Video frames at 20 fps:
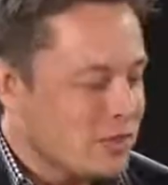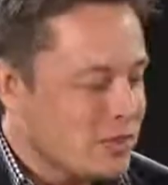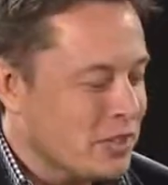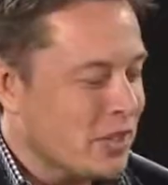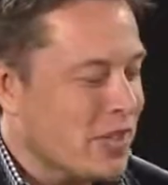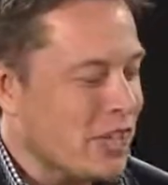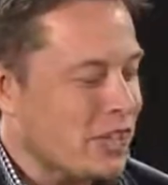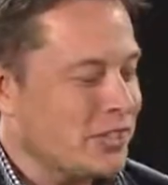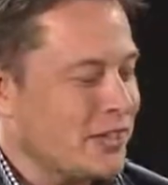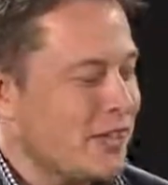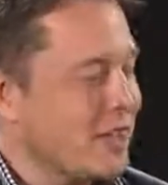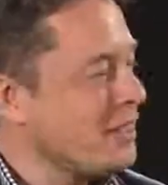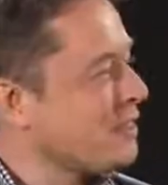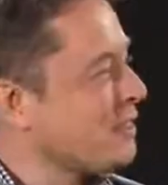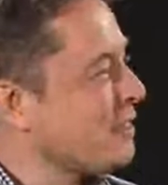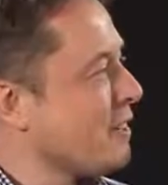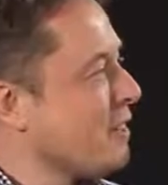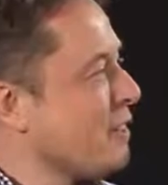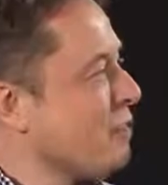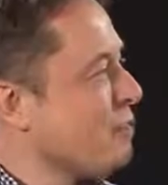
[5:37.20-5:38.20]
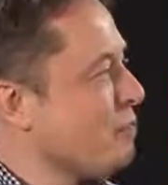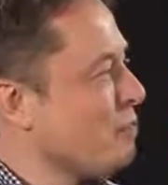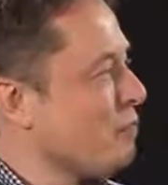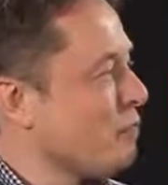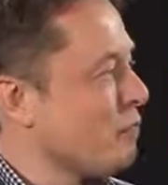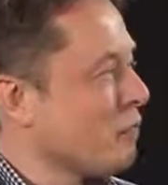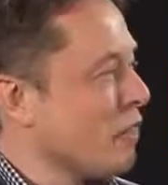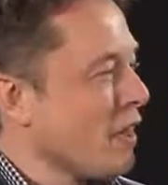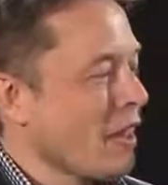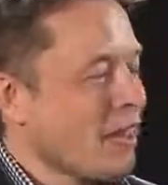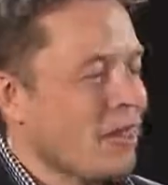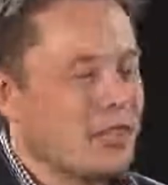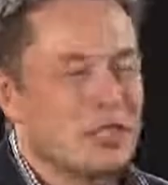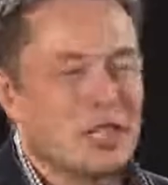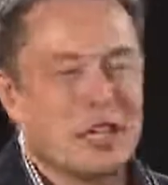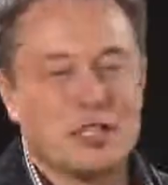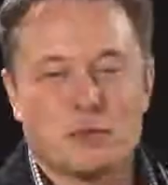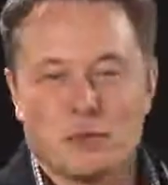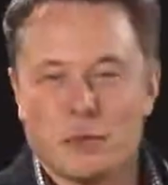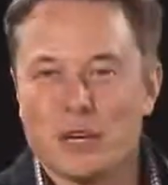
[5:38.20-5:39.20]
So that's
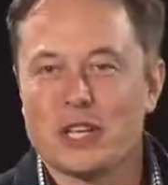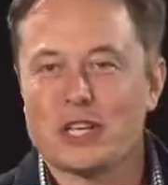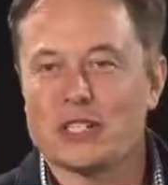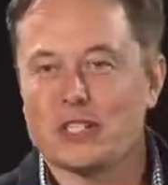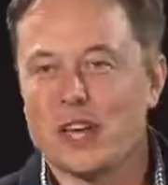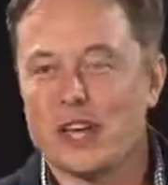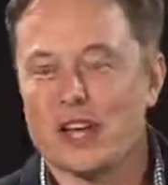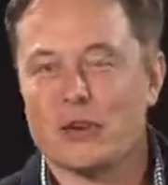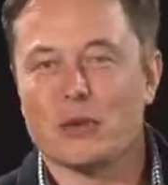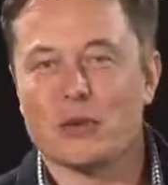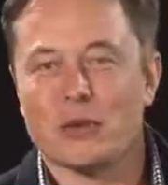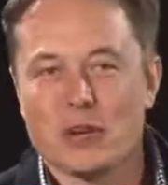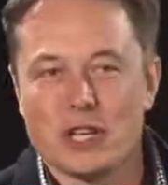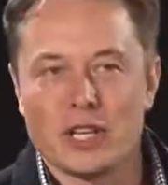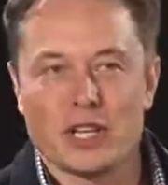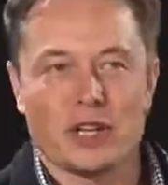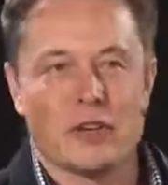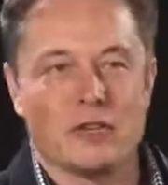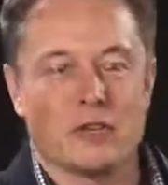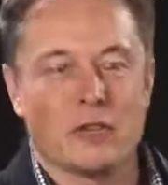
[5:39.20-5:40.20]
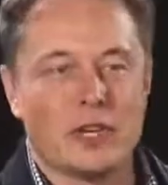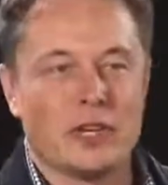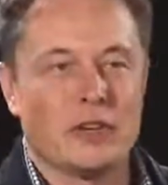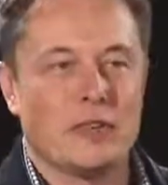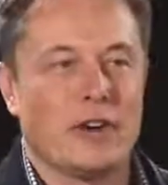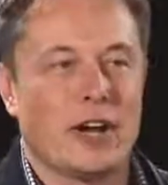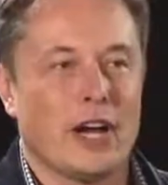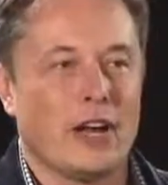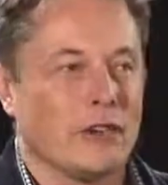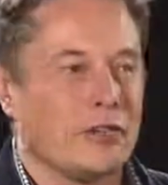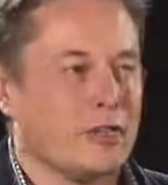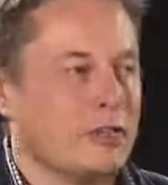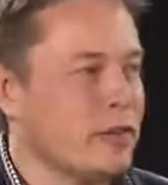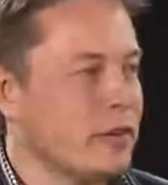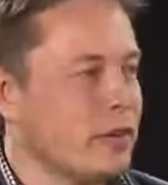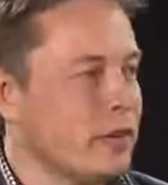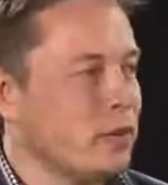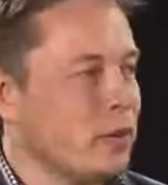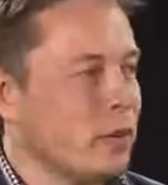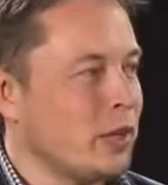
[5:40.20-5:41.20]
it's pretty exciting. We're really proud of
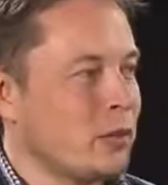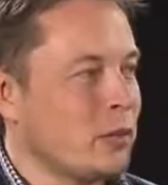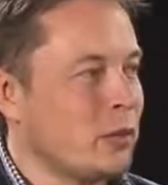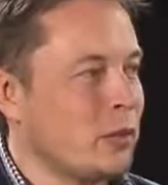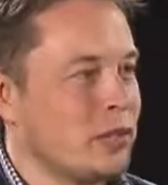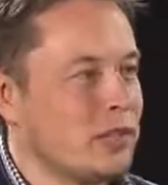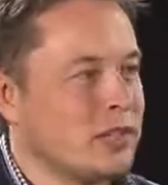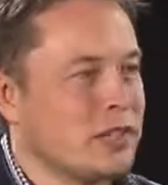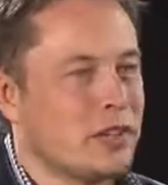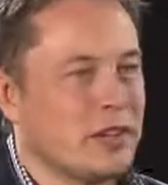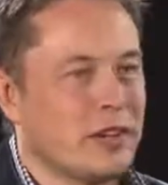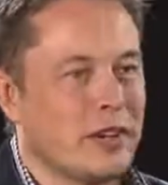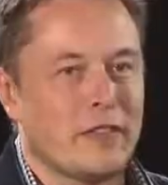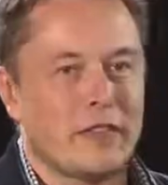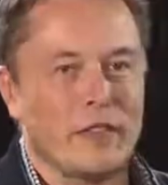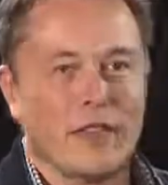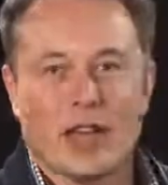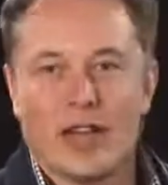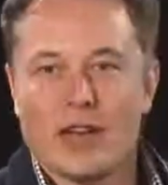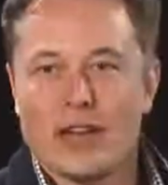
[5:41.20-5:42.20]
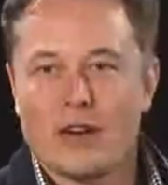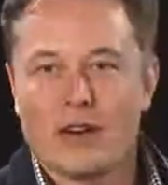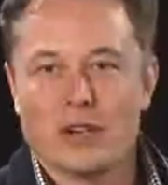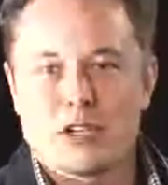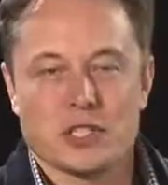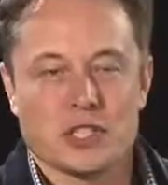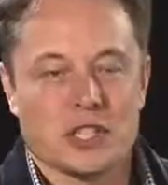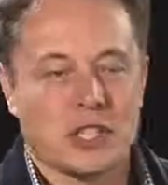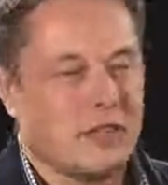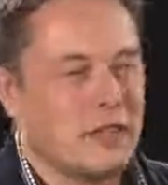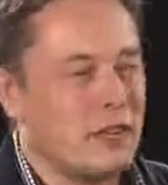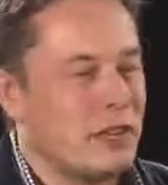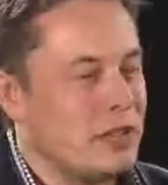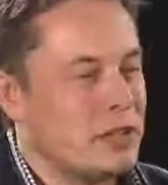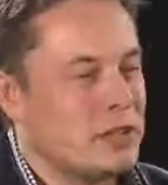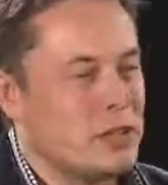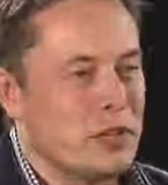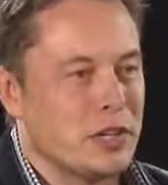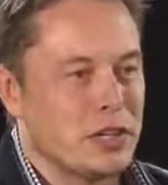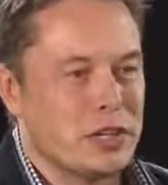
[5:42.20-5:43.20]
what our
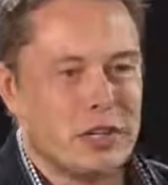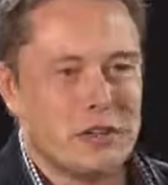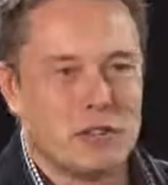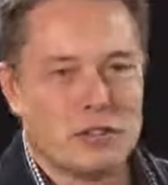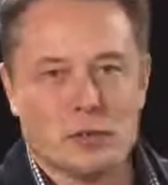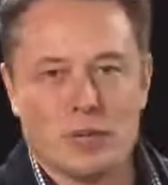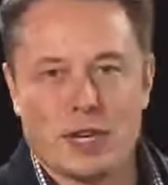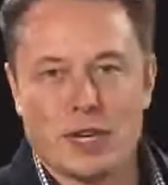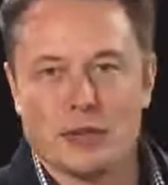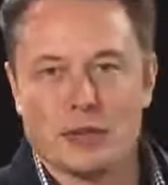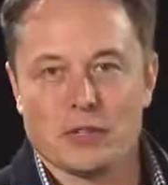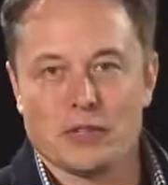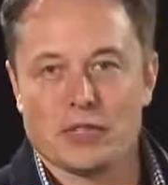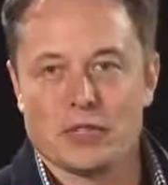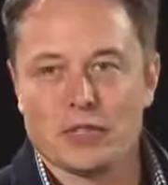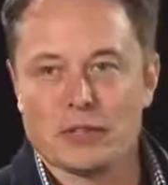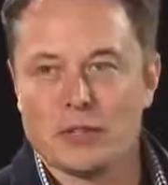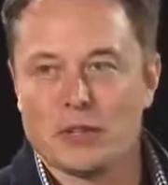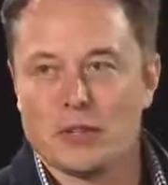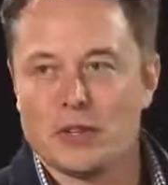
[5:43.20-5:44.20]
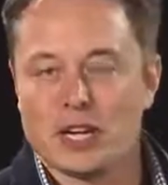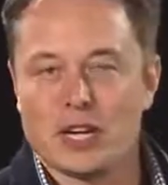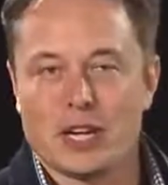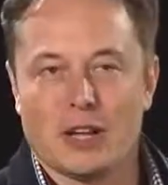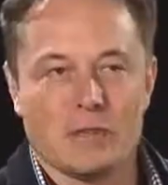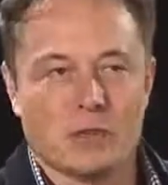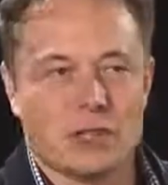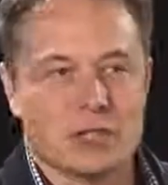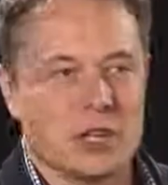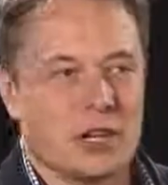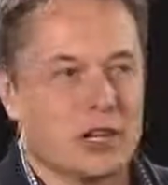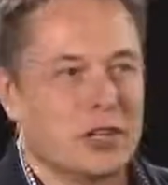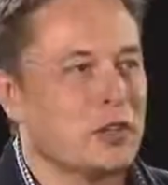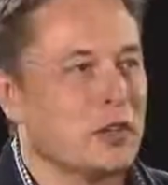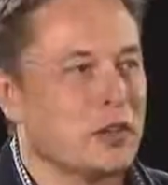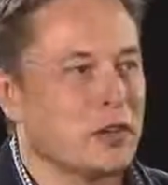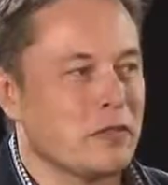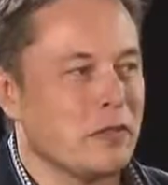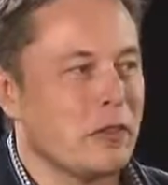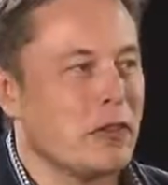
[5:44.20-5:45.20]
engineering team has been able to accomplish here. It
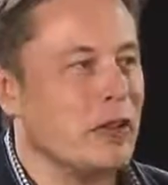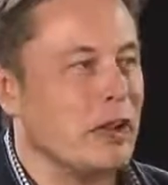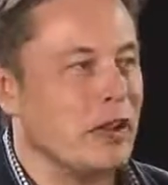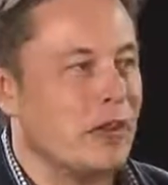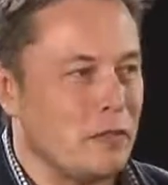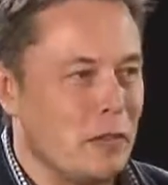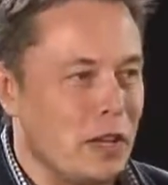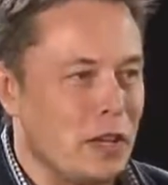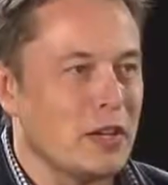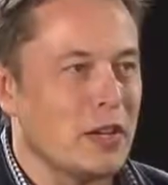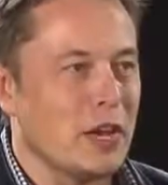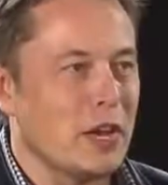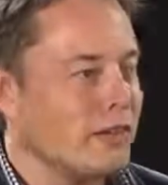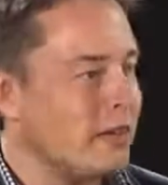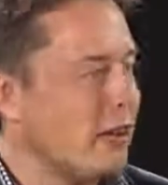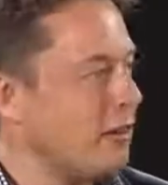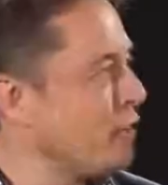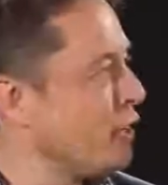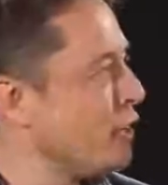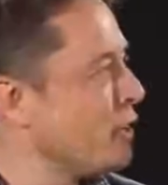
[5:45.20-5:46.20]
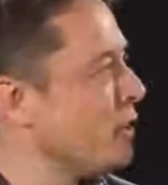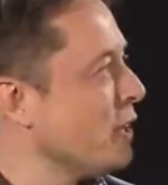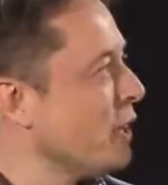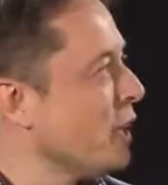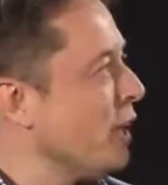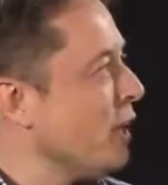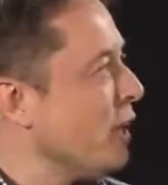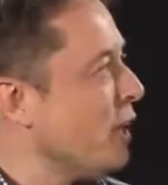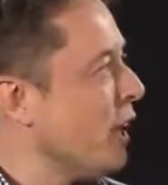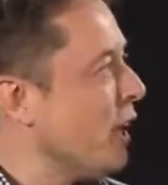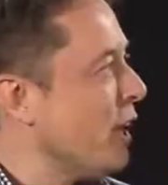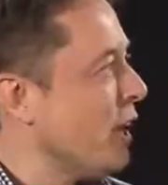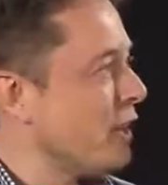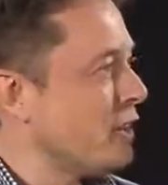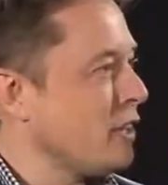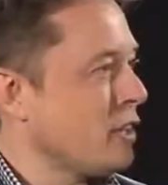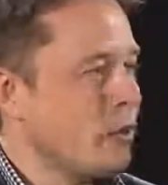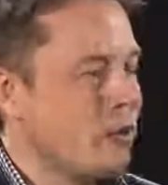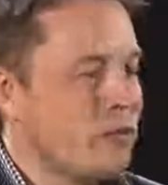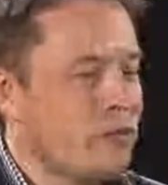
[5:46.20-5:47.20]
took a lot of effort, and
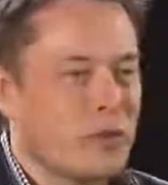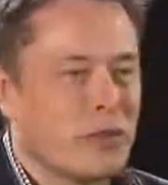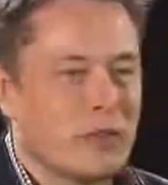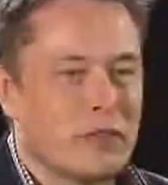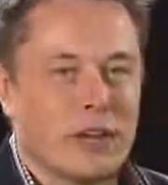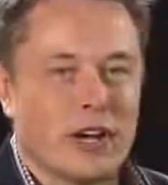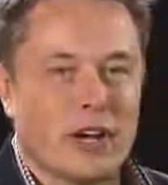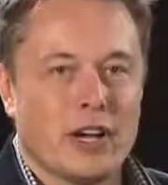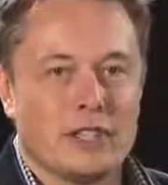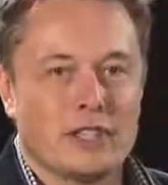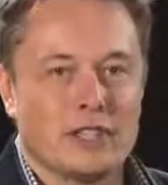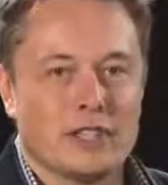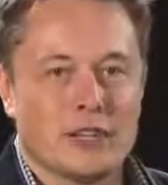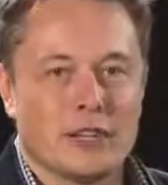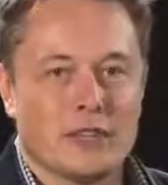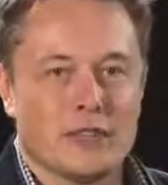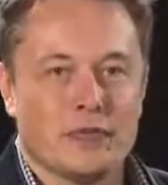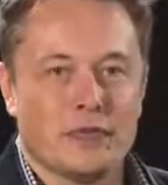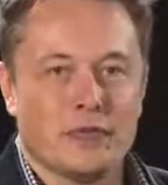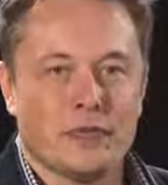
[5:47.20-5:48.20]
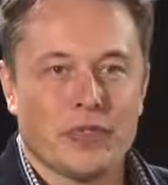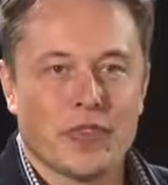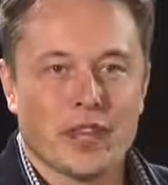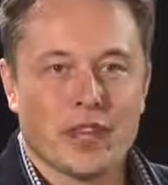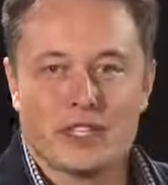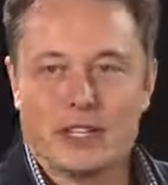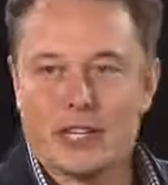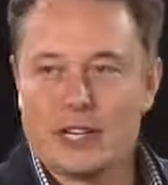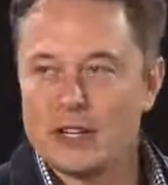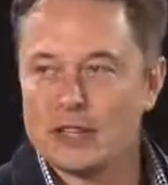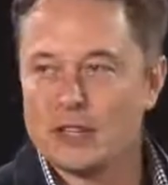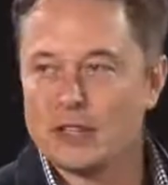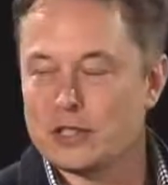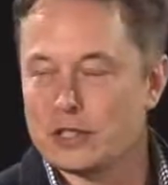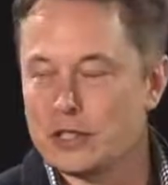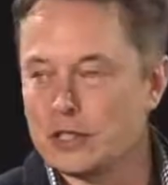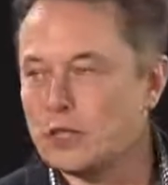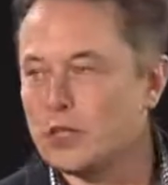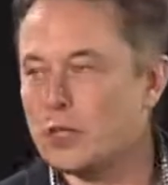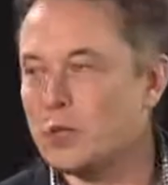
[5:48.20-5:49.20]
I think we've got a technical
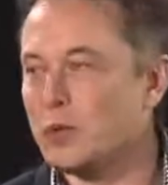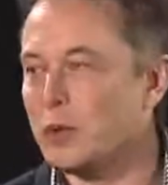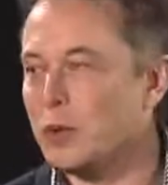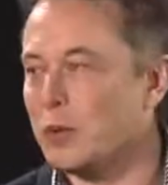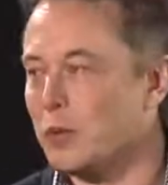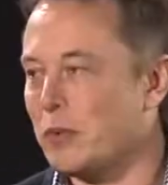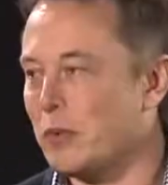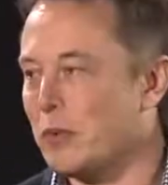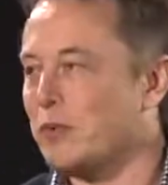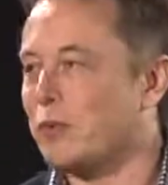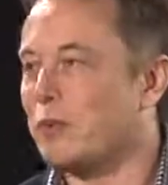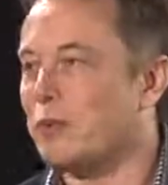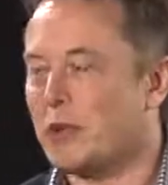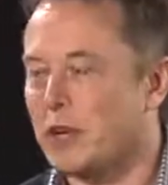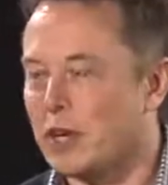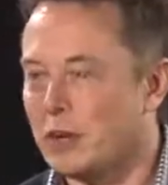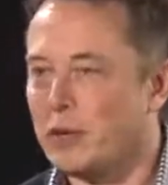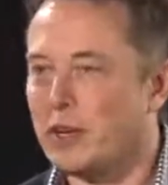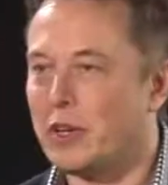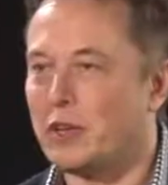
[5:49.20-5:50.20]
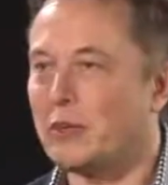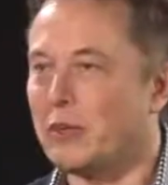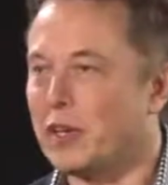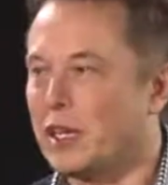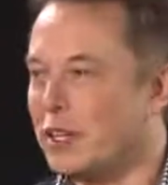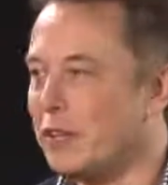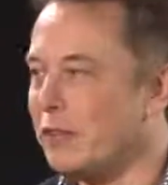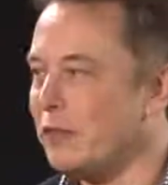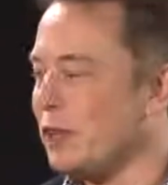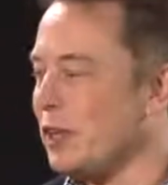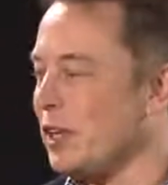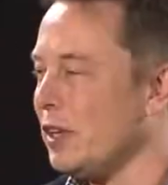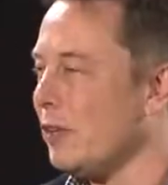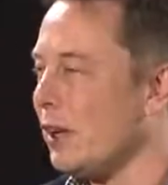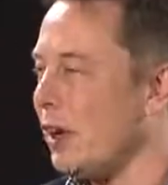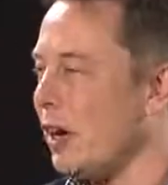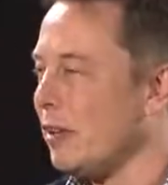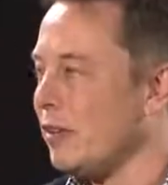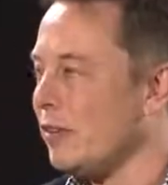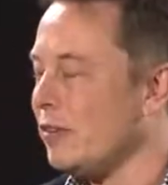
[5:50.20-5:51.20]
solution we can be really
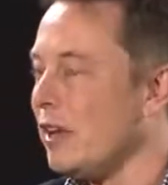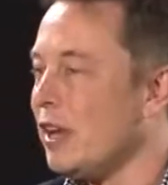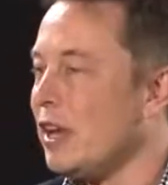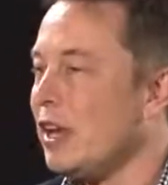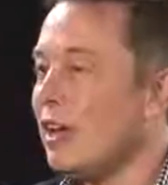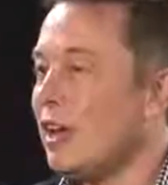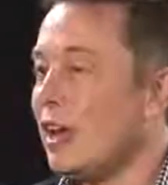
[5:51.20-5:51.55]
proud of.